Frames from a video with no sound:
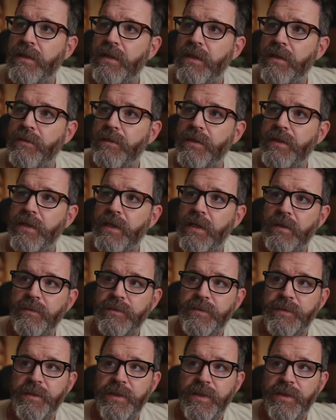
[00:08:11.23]
It really
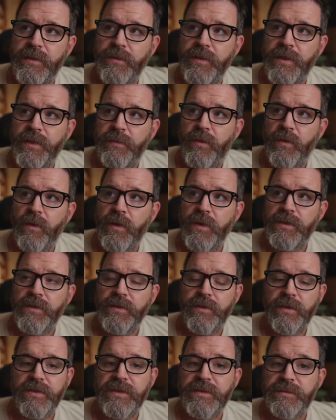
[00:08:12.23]
helps me when you point
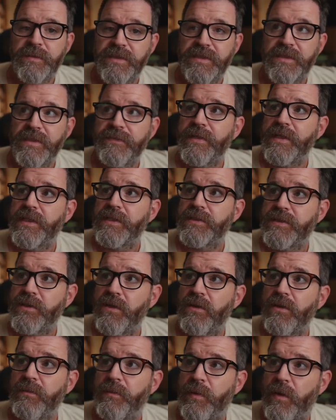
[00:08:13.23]
to a specific
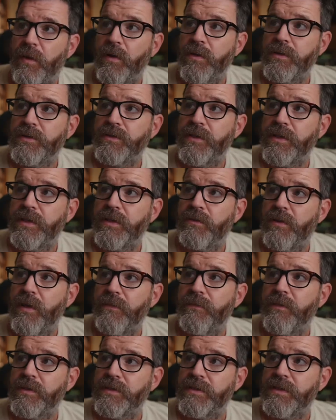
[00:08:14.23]
song part so I can
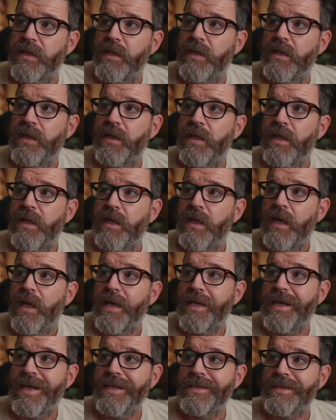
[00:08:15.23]
reference that. I
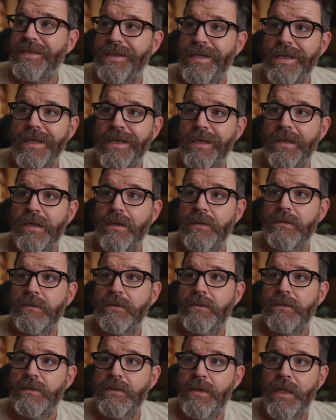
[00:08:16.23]
got the gear,
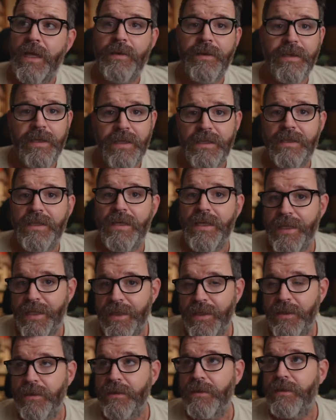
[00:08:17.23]
now I need the
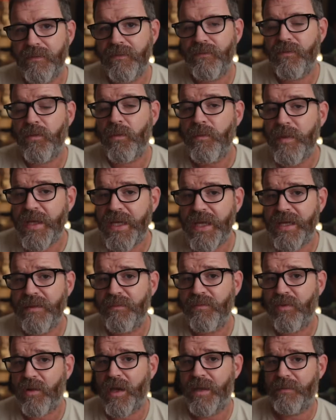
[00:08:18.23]
ear. For me,
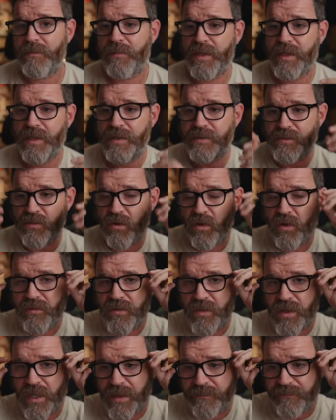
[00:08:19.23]
bright means
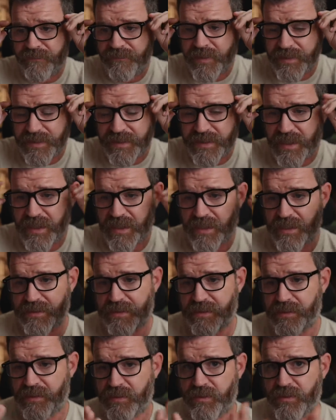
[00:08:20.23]
overemphasized
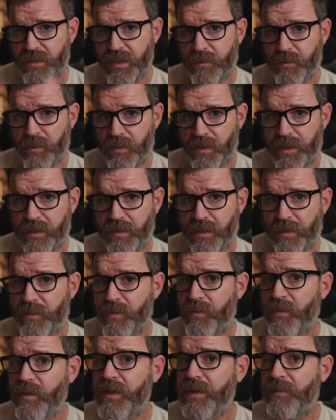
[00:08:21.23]
in the treble area, but
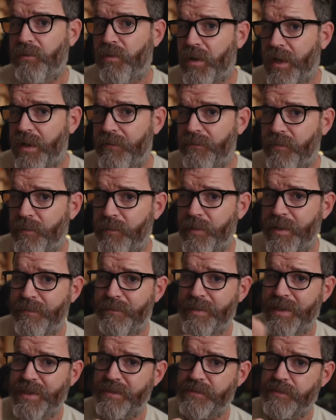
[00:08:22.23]
really bright for me
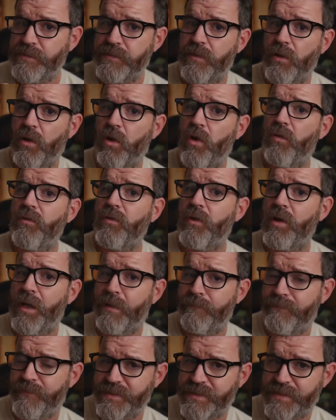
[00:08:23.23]
means
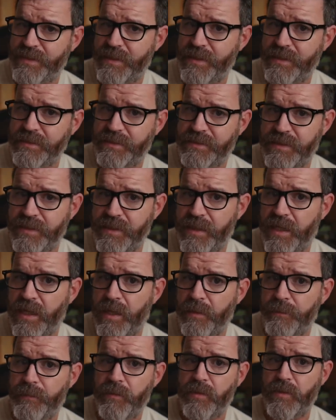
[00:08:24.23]
overemphasized in the
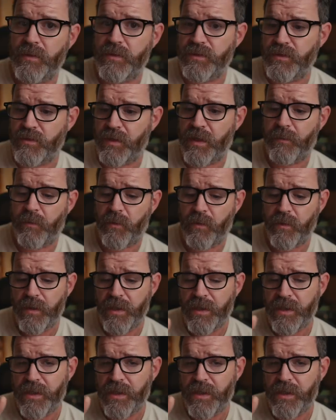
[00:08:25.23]
upper treble.